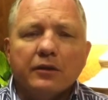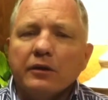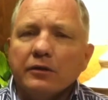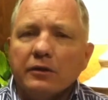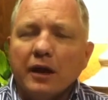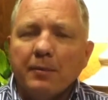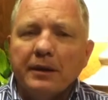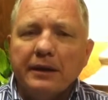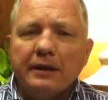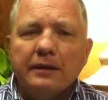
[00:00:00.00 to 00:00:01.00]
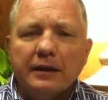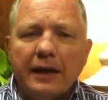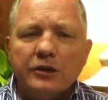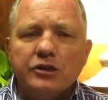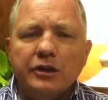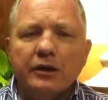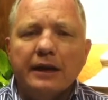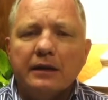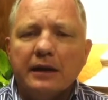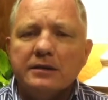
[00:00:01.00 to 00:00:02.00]
33rd Company last
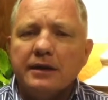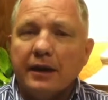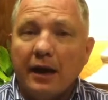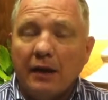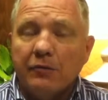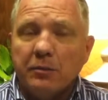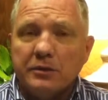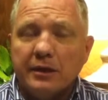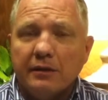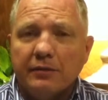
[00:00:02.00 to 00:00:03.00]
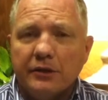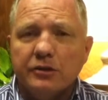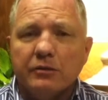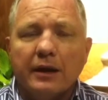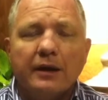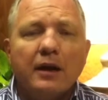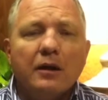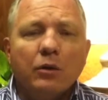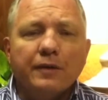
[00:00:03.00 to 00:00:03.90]
year had less than a 0.5% eviction rate.